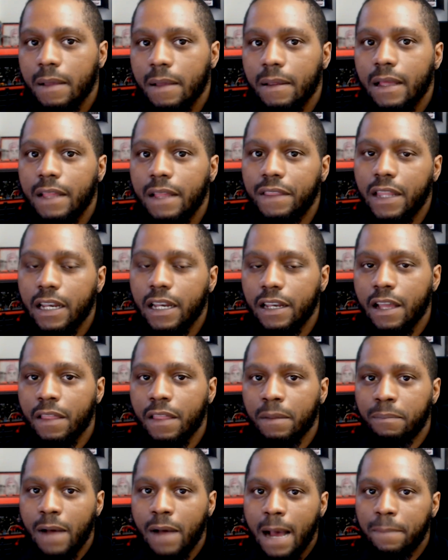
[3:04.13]
And then
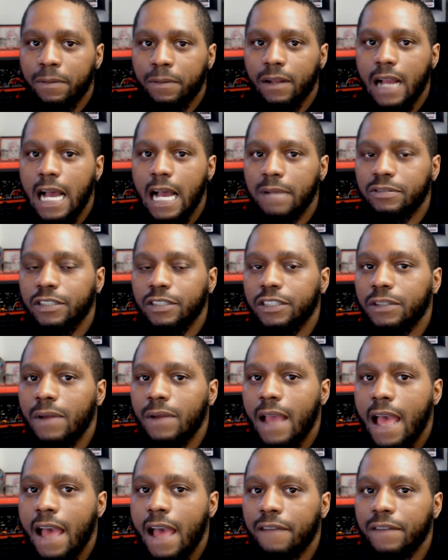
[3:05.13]
another popular option you
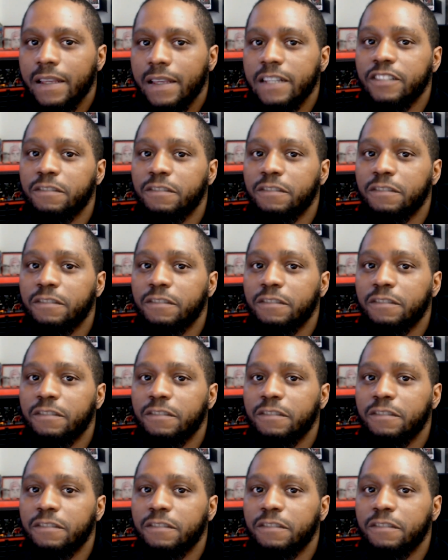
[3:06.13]
have is